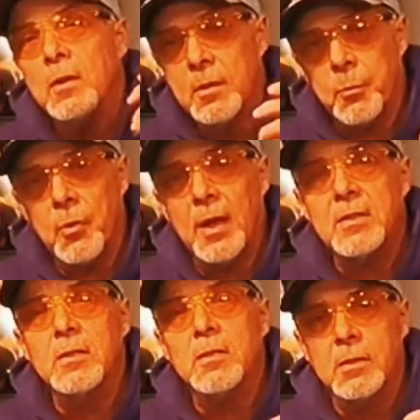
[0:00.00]
The
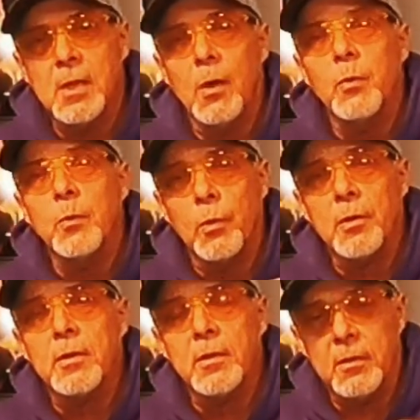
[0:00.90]
process is how we
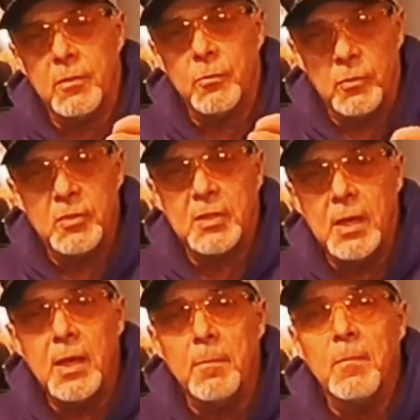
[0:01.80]
work through this
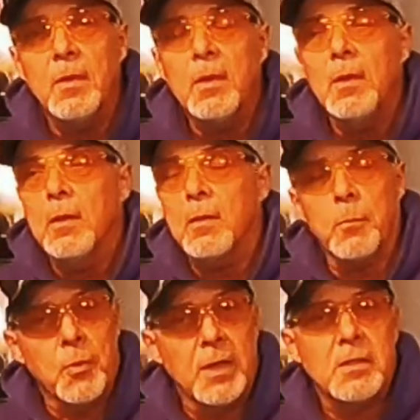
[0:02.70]
game. The
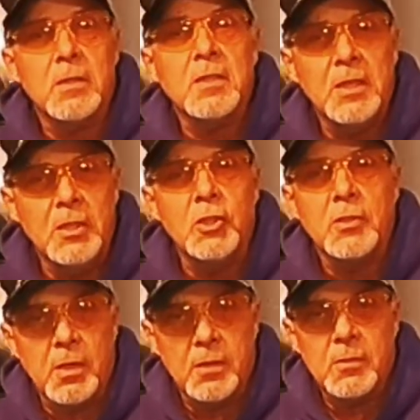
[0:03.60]
process
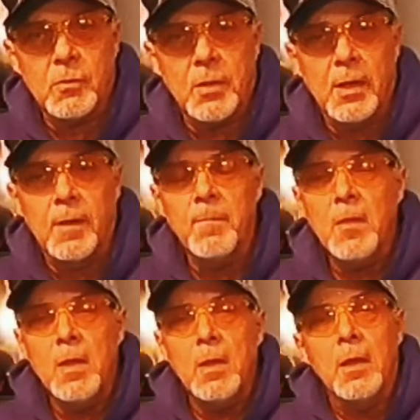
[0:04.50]
teaches us, okay?
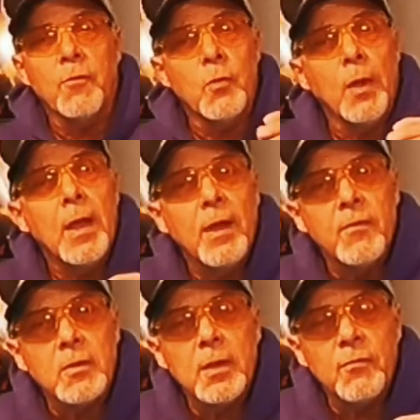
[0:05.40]
If you're
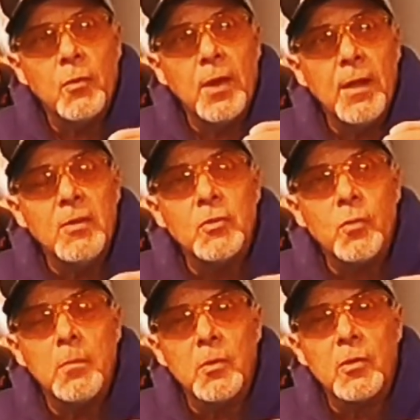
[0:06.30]
having
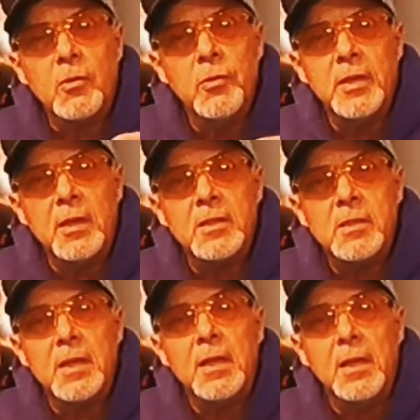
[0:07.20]
trouble learning, let's
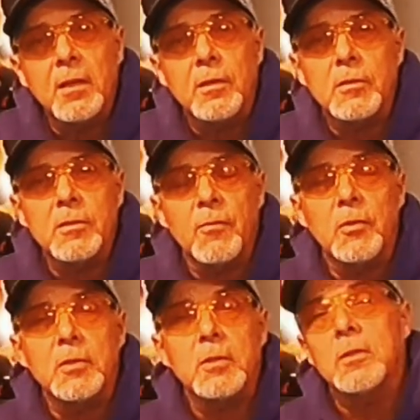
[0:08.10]
say English, for
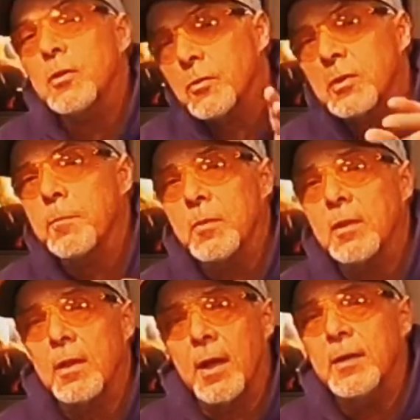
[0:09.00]
instance, here's something
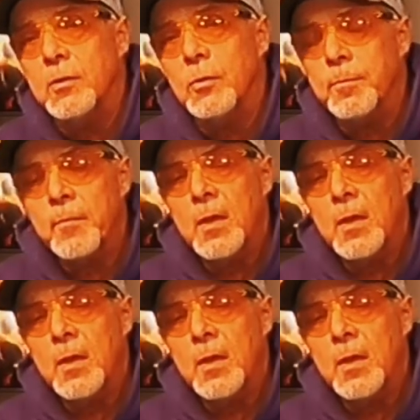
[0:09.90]
that I do.